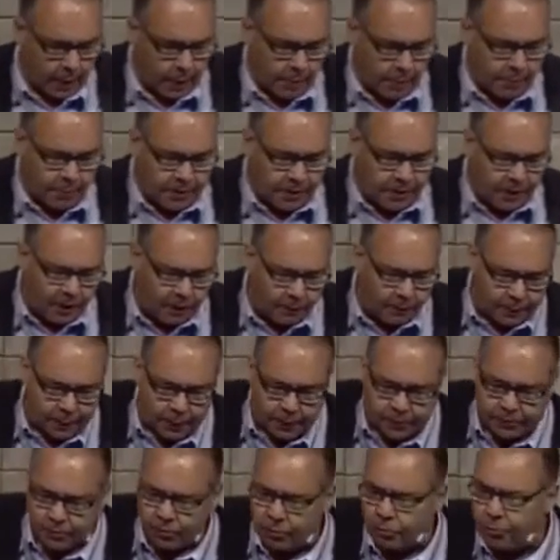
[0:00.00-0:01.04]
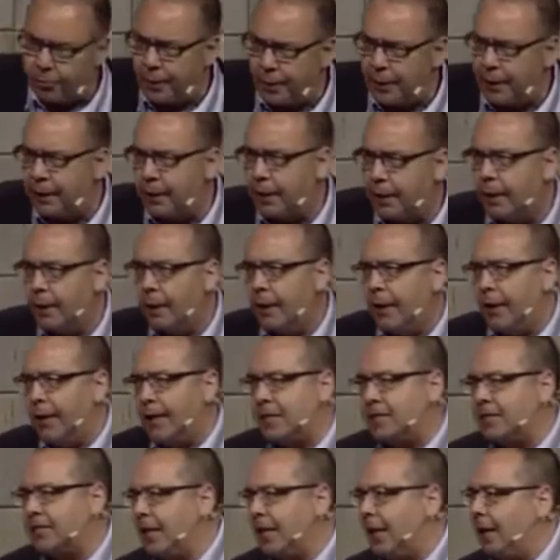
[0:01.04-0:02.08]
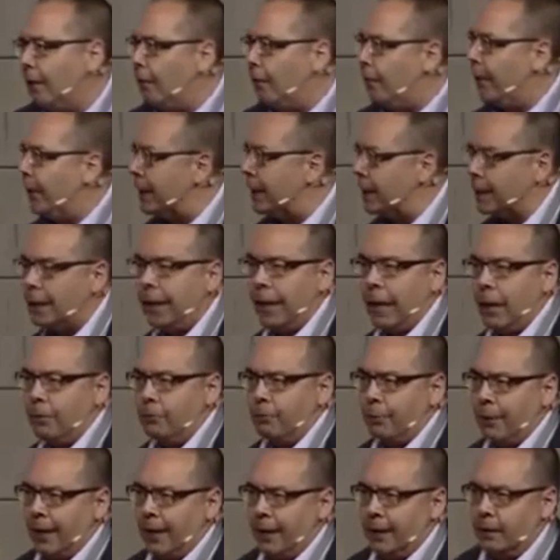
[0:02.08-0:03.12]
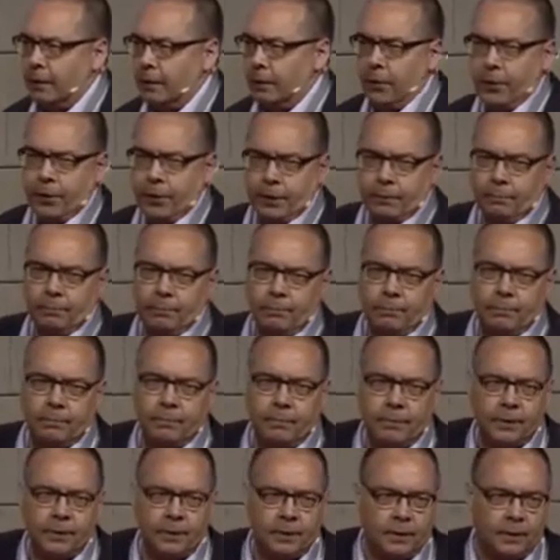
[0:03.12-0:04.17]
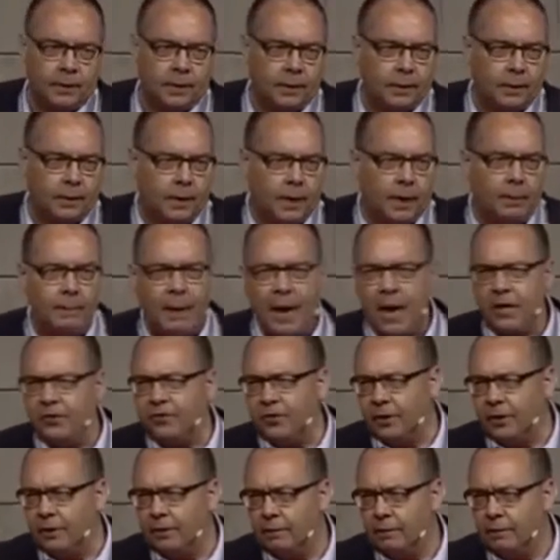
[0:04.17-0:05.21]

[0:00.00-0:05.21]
material to really accelerate cloud-related learning. Imagine,